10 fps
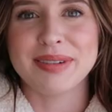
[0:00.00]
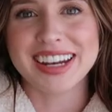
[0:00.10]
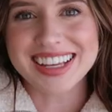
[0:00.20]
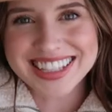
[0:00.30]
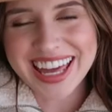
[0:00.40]
My
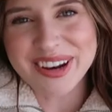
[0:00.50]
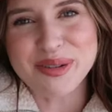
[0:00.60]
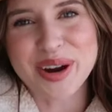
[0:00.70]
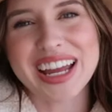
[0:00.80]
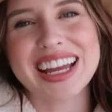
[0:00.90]
next
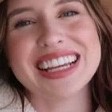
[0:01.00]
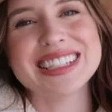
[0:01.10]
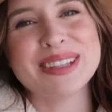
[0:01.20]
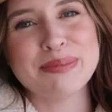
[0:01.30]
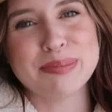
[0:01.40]
category
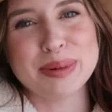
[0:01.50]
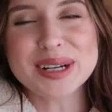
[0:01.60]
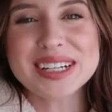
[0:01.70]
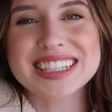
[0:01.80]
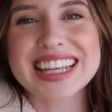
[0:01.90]
is
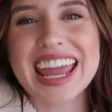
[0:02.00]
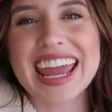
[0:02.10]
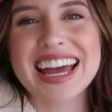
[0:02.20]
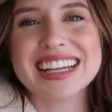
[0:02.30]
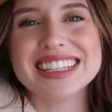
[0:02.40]
books,
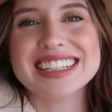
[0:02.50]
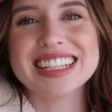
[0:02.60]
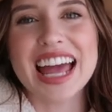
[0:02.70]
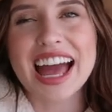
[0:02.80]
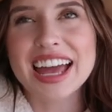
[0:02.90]
and
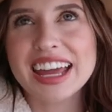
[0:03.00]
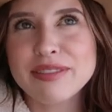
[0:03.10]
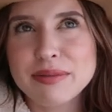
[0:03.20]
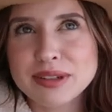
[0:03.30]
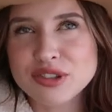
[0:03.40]
I
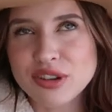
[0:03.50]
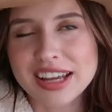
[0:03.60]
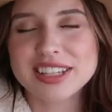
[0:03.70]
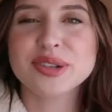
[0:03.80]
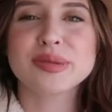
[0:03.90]
have been
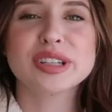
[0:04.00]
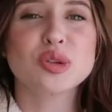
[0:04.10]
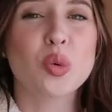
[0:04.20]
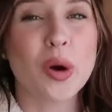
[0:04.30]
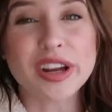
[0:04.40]
trying to read
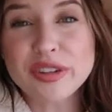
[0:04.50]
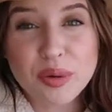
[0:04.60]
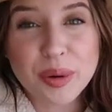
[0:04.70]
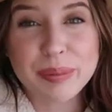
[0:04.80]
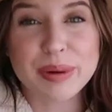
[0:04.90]

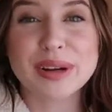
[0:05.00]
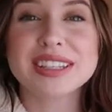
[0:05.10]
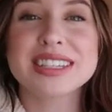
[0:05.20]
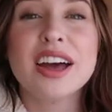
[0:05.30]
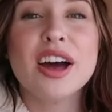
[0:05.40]
24
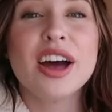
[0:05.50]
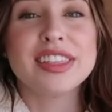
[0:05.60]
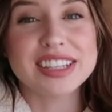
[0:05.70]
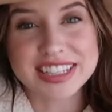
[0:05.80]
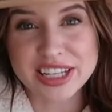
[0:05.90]
books
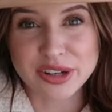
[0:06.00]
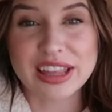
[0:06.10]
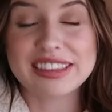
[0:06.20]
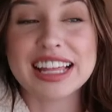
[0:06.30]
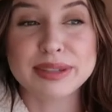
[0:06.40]
this year.
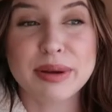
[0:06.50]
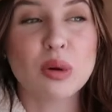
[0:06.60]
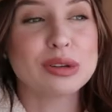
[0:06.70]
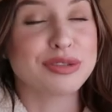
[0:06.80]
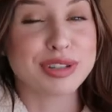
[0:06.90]
Like, that's my
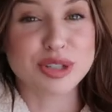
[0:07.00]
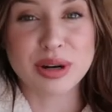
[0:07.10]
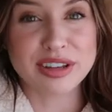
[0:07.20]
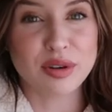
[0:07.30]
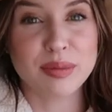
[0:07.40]
goal, to read
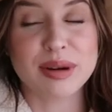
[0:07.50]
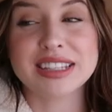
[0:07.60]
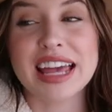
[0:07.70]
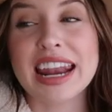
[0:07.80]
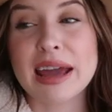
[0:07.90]
24
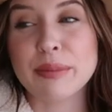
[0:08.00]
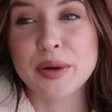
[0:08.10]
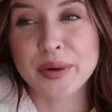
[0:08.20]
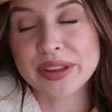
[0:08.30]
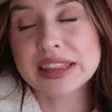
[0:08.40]
books, and I'm
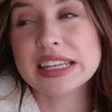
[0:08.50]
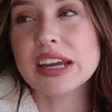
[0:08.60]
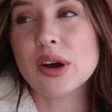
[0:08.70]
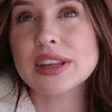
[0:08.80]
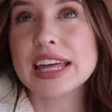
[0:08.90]

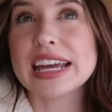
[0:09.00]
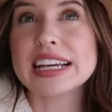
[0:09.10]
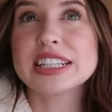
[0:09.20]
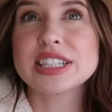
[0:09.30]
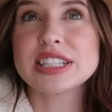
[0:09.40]
currently on
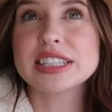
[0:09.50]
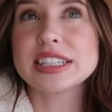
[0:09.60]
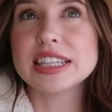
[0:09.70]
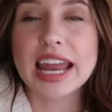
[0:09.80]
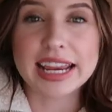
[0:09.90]
like
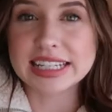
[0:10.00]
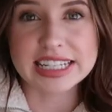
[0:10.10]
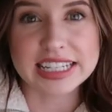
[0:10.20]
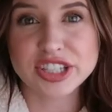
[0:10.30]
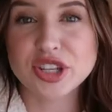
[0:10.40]

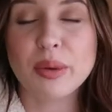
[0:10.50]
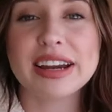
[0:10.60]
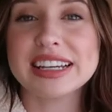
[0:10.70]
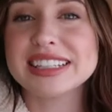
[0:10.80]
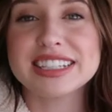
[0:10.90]
19, so
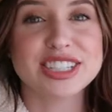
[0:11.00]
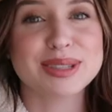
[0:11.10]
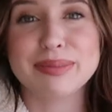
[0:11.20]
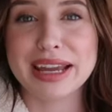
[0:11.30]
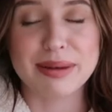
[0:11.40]
I need to
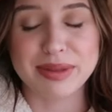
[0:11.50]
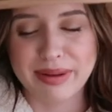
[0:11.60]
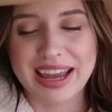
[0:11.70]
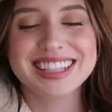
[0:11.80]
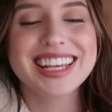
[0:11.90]
just pick up the
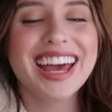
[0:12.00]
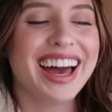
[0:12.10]
pace.